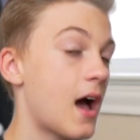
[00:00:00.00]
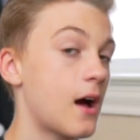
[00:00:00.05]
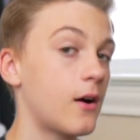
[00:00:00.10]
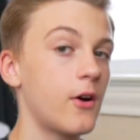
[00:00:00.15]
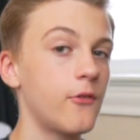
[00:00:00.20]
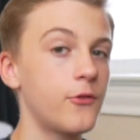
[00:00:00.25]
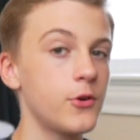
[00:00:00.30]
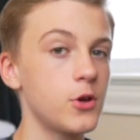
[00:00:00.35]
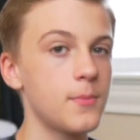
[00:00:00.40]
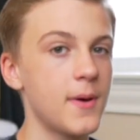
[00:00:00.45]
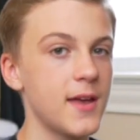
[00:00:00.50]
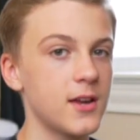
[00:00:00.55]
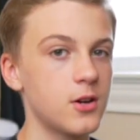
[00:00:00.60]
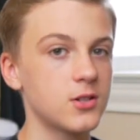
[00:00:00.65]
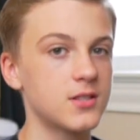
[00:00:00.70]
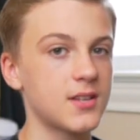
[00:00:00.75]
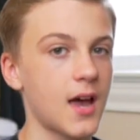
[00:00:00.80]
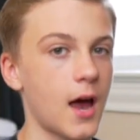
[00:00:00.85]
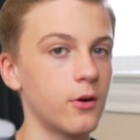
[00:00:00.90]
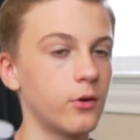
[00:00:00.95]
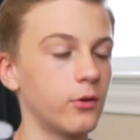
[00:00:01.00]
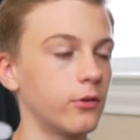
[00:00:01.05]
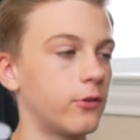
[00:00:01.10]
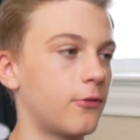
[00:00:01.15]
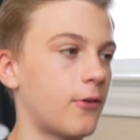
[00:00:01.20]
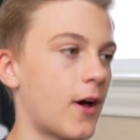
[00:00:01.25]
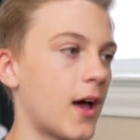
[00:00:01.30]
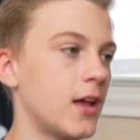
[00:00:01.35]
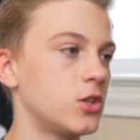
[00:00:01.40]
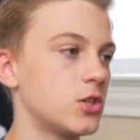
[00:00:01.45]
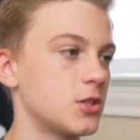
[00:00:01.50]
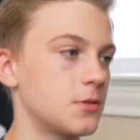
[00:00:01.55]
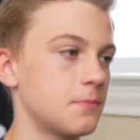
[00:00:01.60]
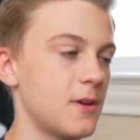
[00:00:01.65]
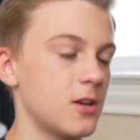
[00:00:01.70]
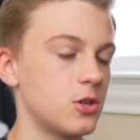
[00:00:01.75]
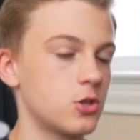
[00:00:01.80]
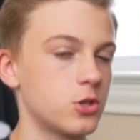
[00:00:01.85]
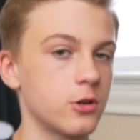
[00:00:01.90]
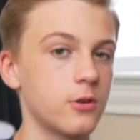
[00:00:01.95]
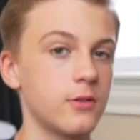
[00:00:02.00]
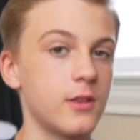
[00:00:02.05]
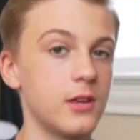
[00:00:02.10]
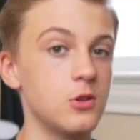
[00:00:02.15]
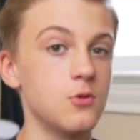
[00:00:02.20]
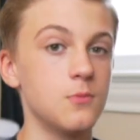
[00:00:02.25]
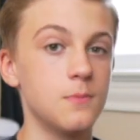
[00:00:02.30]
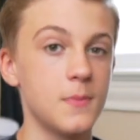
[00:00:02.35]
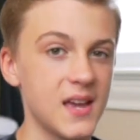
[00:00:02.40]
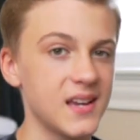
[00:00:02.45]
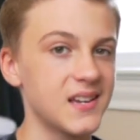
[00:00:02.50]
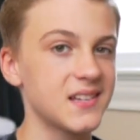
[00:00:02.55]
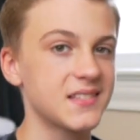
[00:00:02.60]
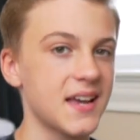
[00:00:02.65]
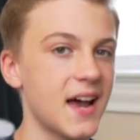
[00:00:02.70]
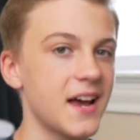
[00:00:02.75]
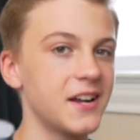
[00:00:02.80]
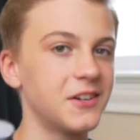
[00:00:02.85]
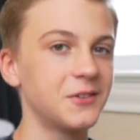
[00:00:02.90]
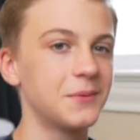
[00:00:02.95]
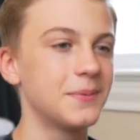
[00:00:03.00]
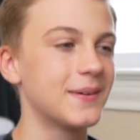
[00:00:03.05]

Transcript: However you make your title, it's fine. Just make sure that you make a title,